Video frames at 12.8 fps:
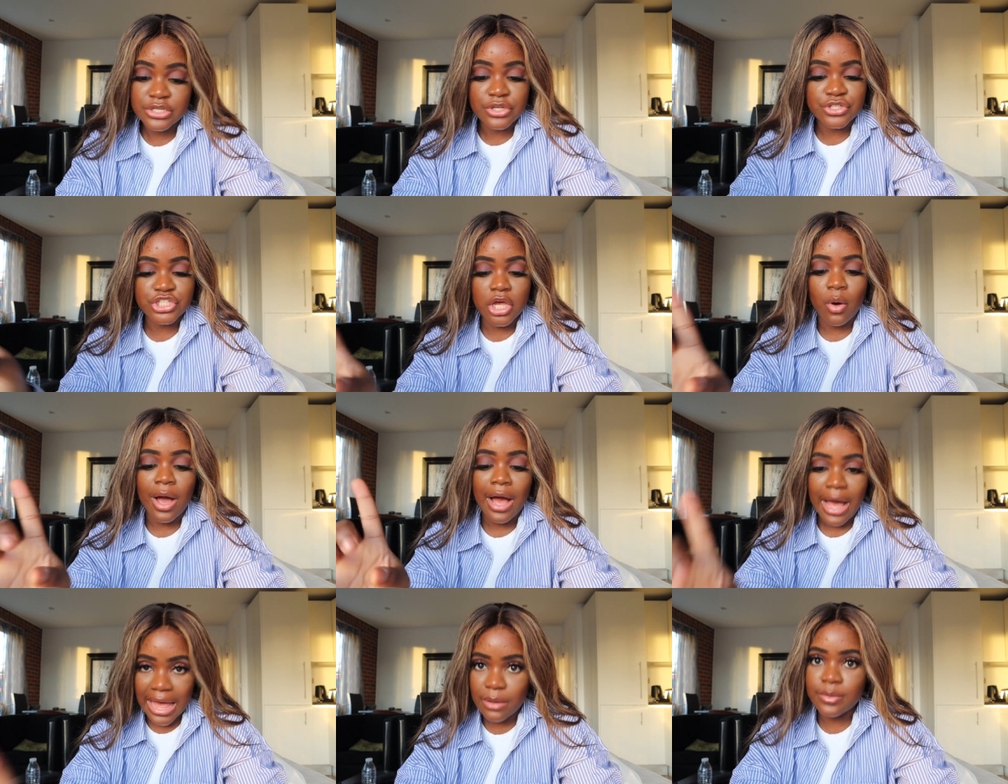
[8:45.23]
So
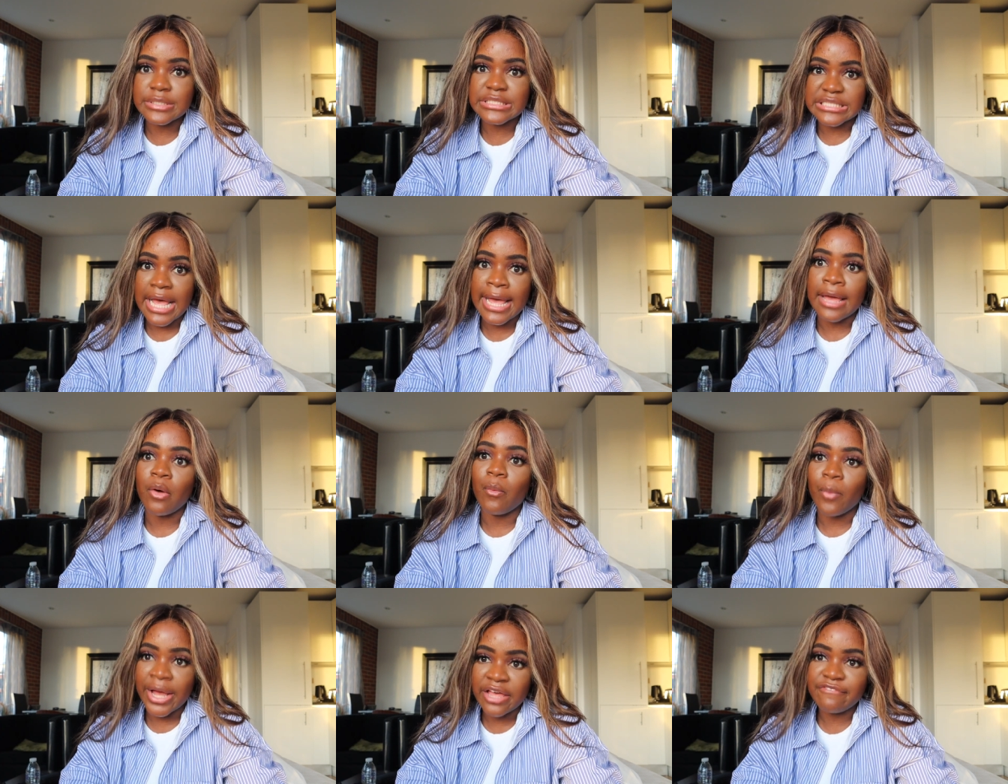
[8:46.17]
I would say
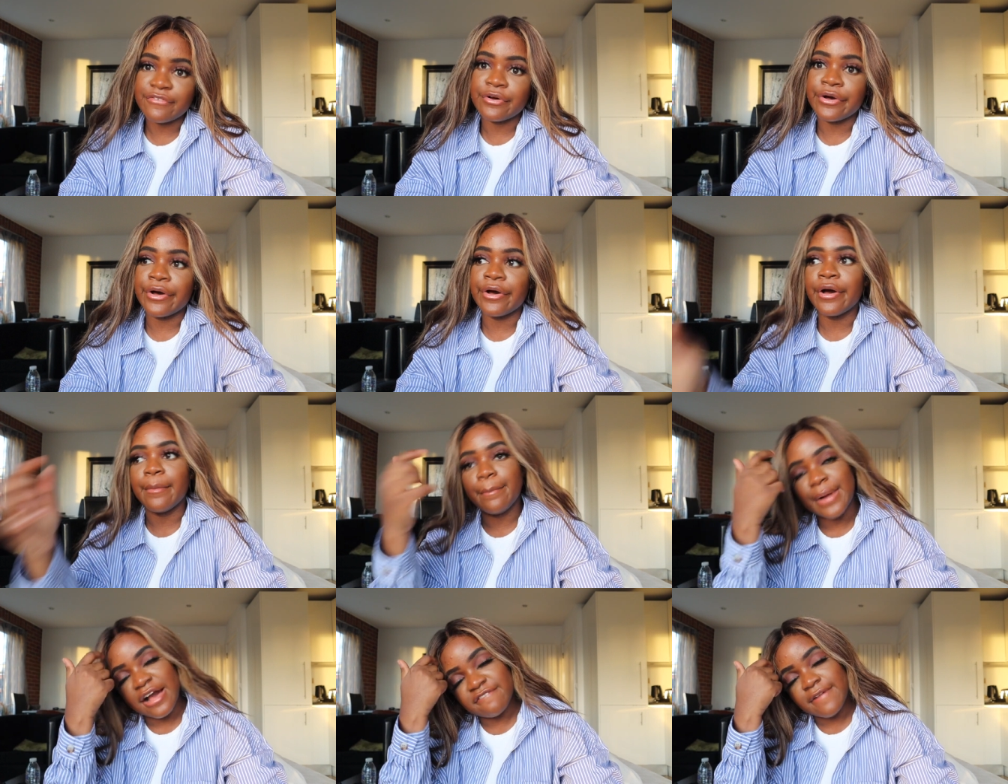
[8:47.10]
wait for
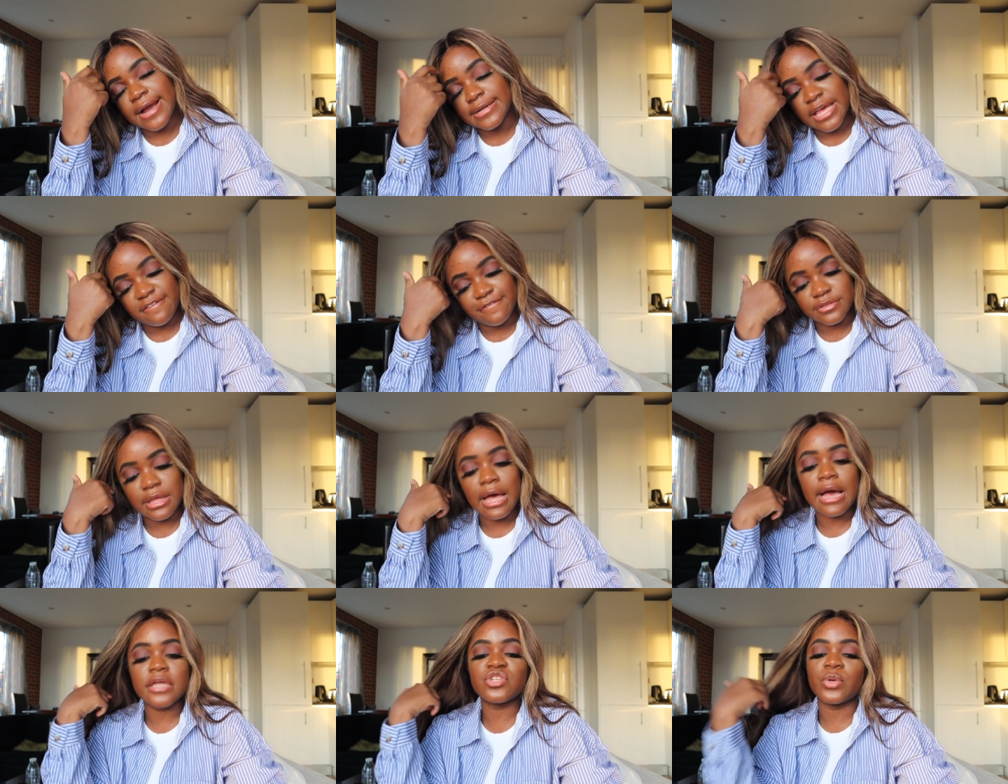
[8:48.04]
Black Friday for
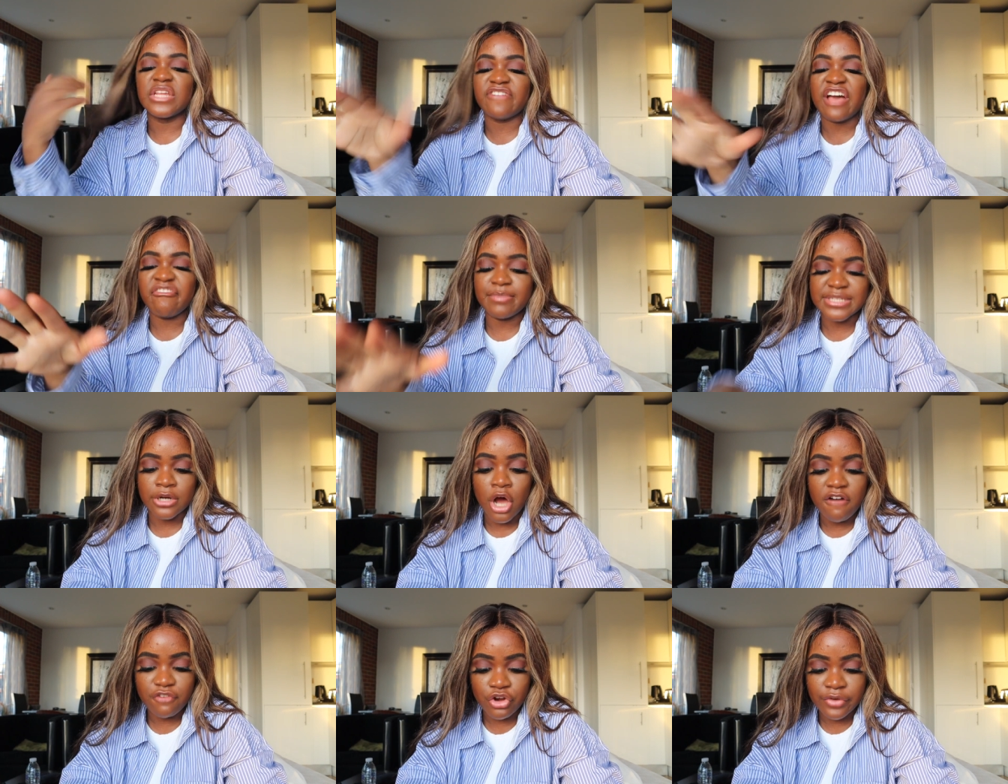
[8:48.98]
that. 25%
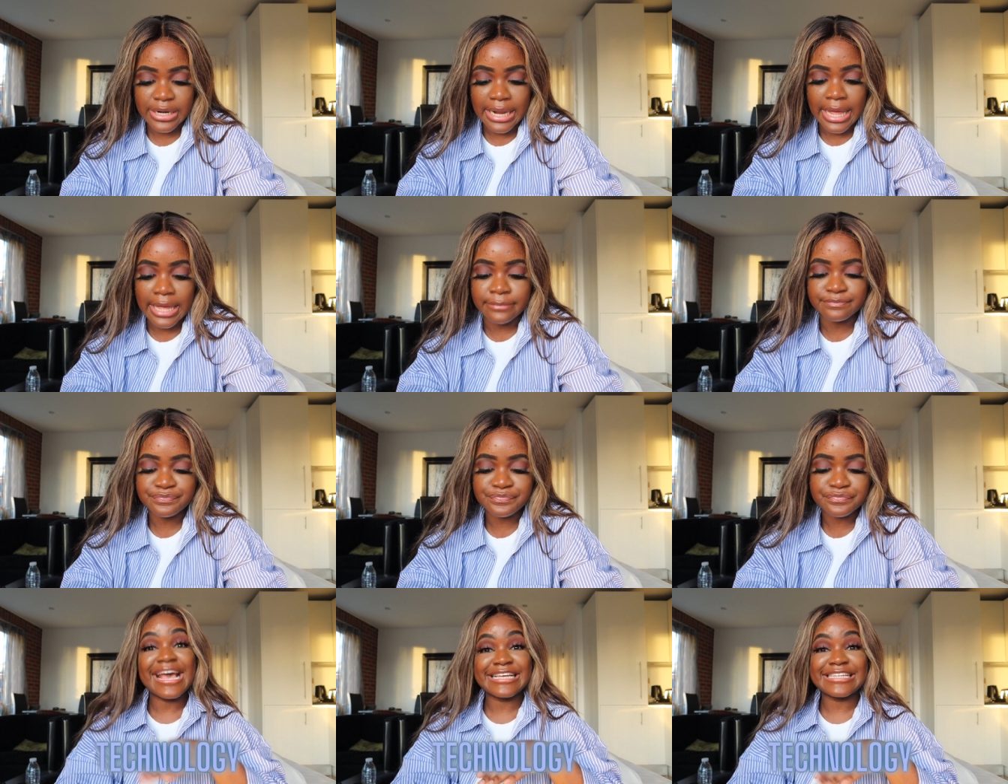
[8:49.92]
off currently.
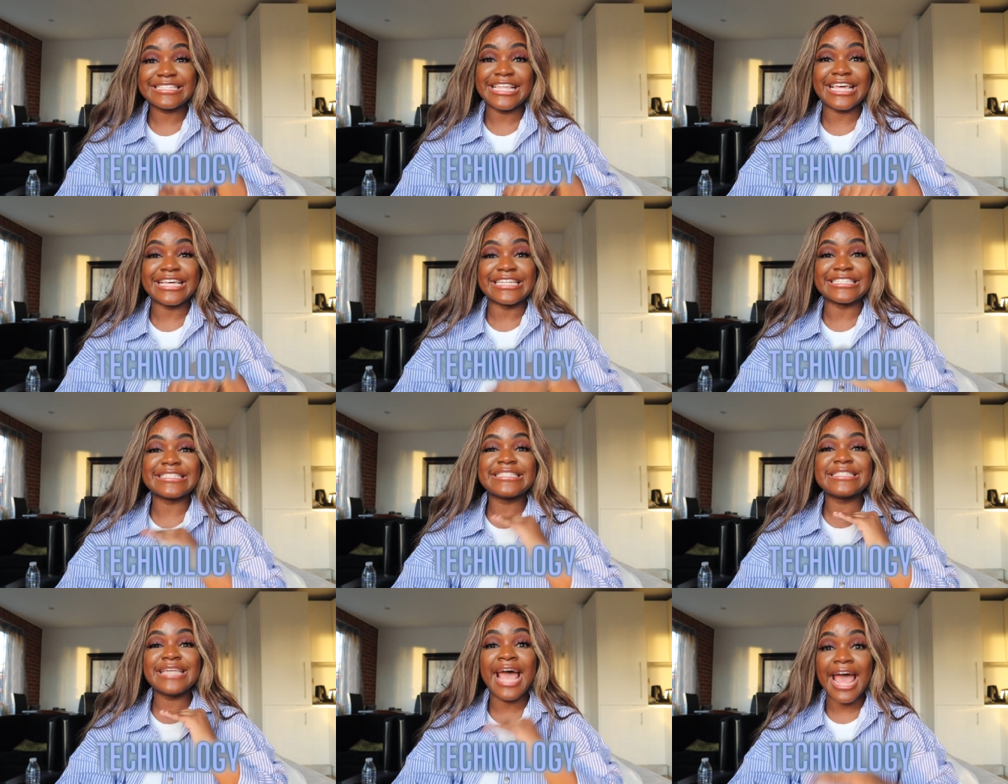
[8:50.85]
Next thing is
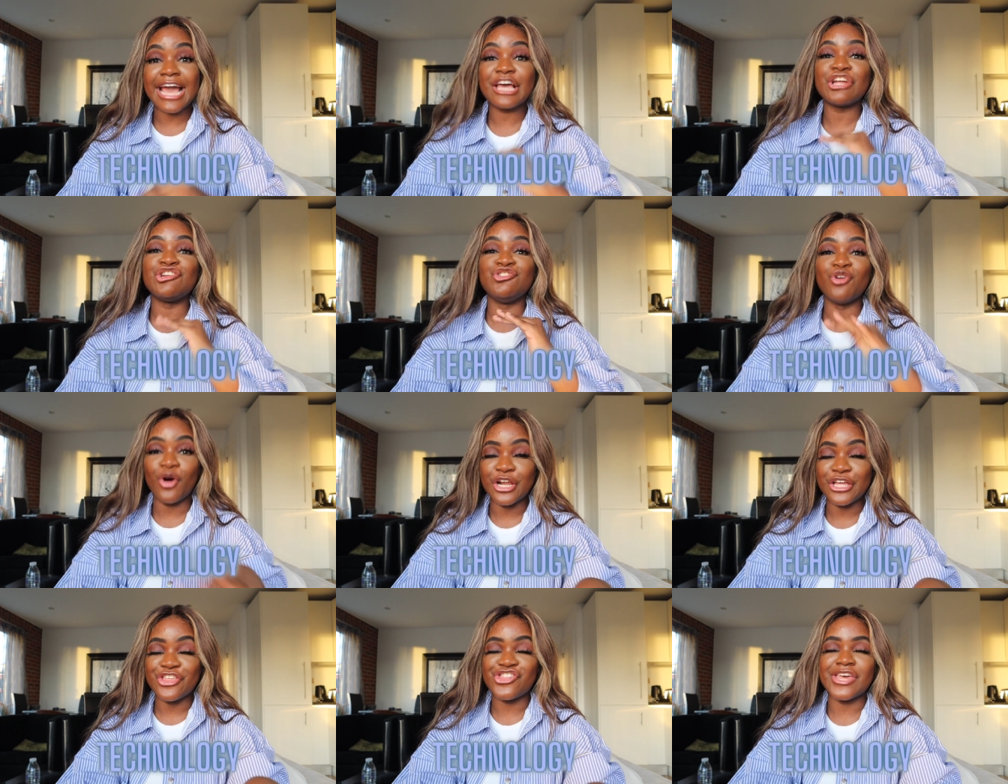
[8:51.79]

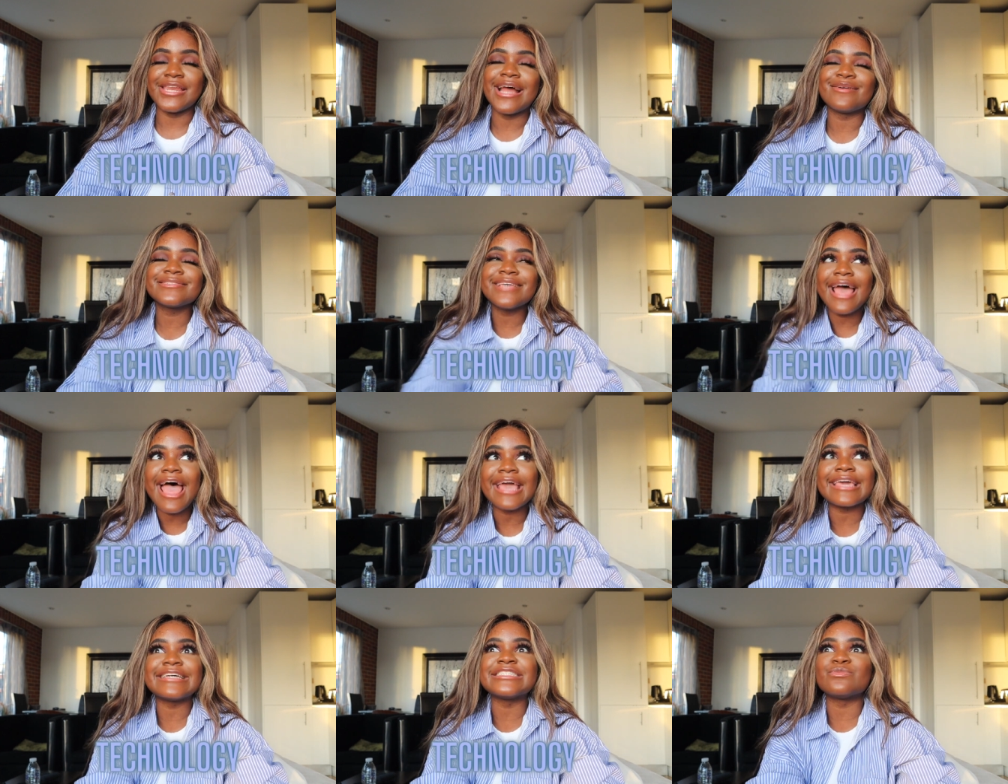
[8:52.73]
technology. Now
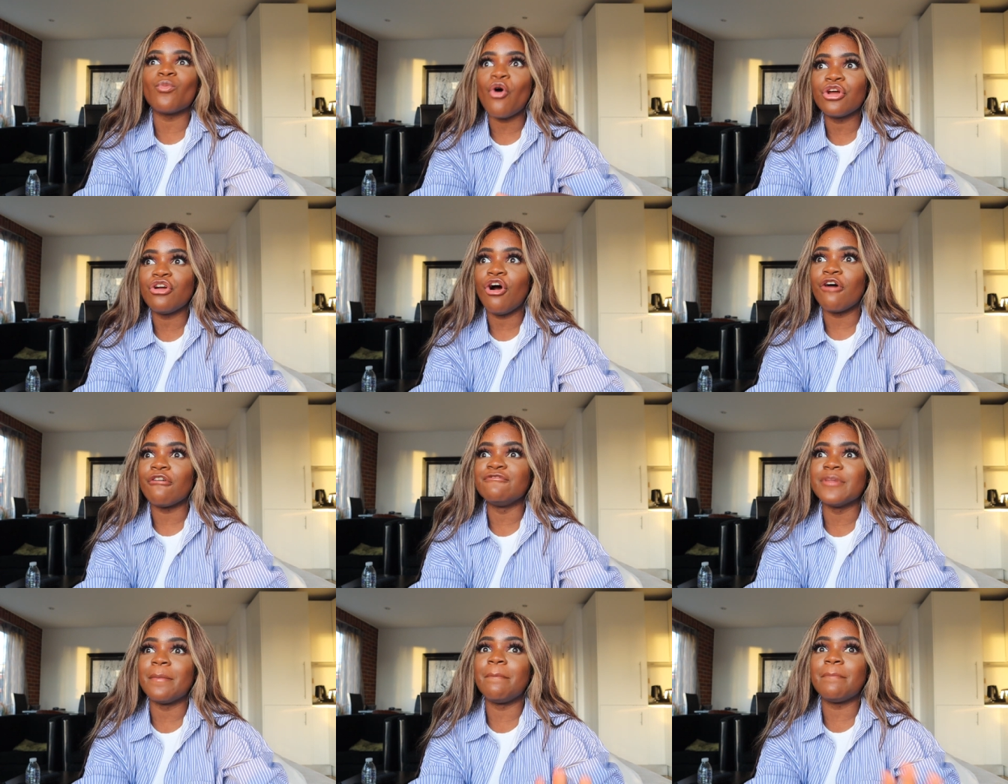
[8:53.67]
tech is one of
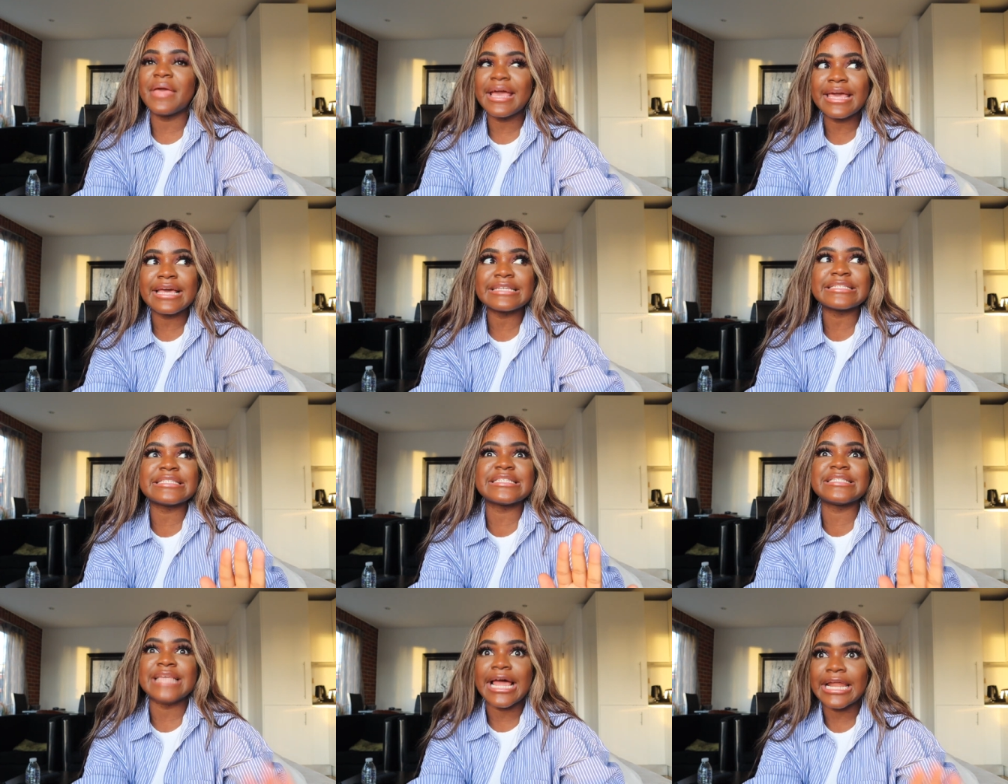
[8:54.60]
the biggest
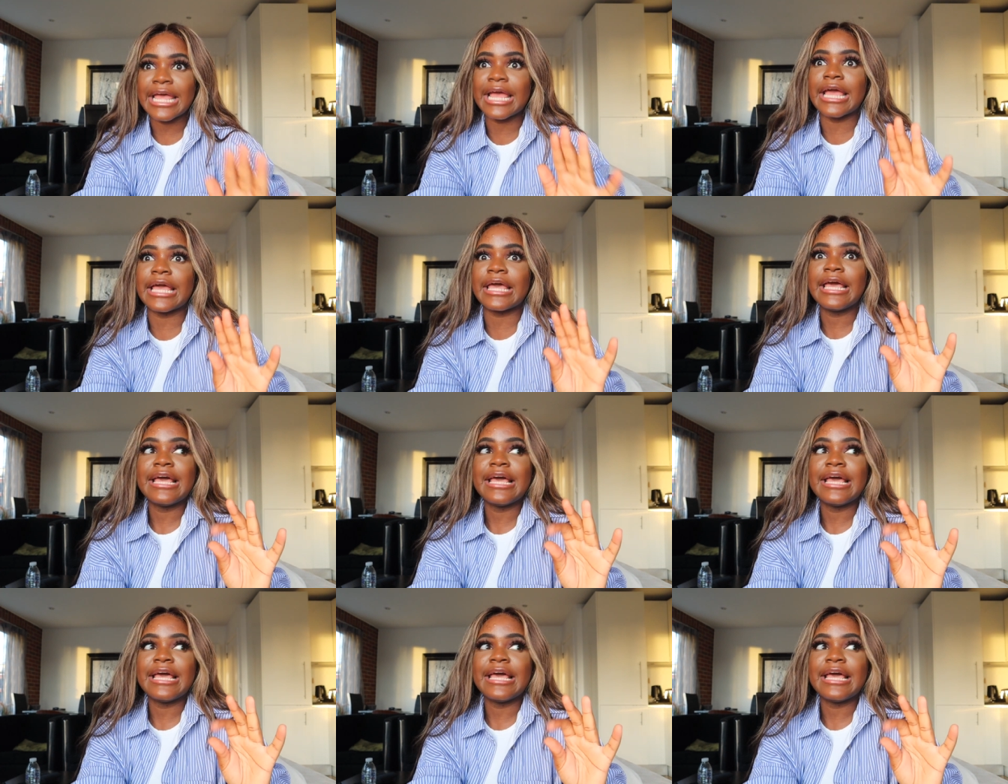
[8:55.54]
selling